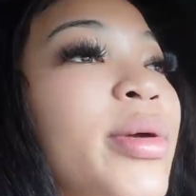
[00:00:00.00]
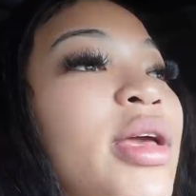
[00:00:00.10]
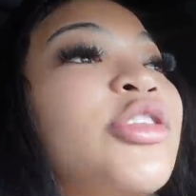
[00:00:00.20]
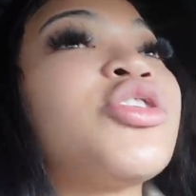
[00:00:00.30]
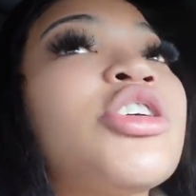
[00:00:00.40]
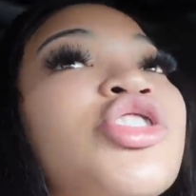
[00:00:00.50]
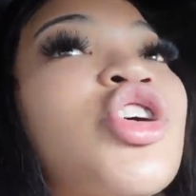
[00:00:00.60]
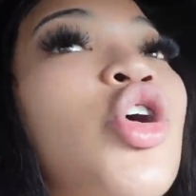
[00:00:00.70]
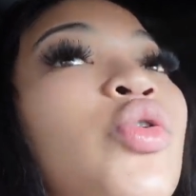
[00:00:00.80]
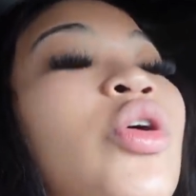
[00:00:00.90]
big
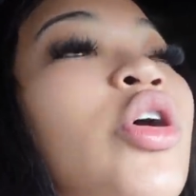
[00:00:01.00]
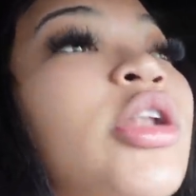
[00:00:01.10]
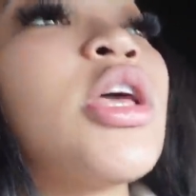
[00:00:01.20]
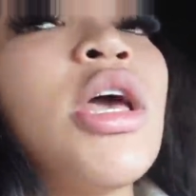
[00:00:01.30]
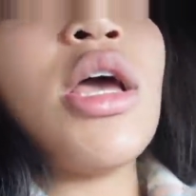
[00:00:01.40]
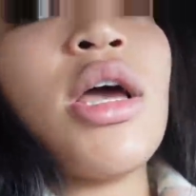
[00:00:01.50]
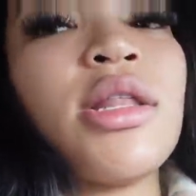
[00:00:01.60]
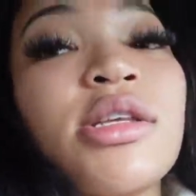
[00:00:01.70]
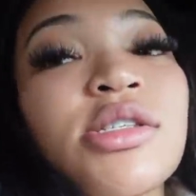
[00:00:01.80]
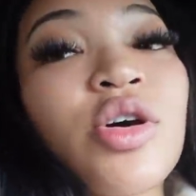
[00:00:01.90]
trench coat on
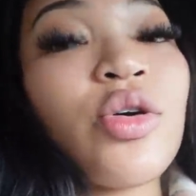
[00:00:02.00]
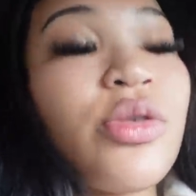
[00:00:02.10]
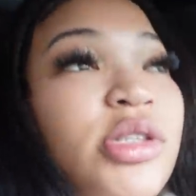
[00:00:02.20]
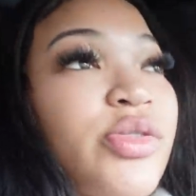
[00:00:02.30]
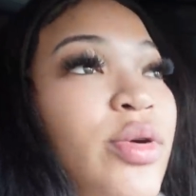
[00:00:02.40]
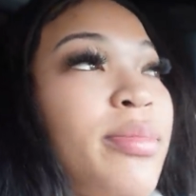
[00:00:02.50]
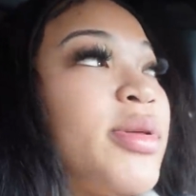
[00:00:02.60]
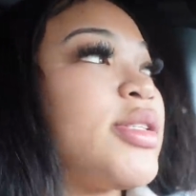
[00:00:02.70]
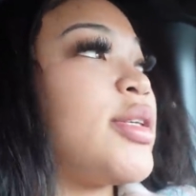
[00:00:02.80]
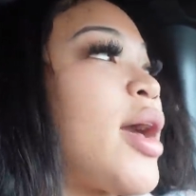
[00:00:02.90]
and this coat is from
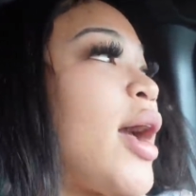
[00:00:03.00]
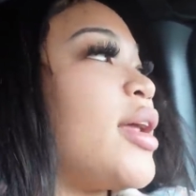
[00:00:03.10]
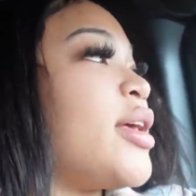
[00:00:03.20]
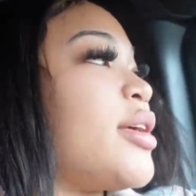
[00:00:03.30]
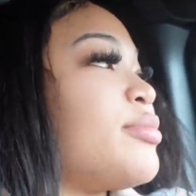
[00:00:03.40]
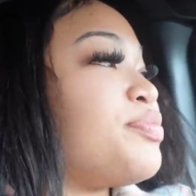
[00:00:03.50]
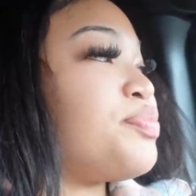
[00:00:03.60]
Missguided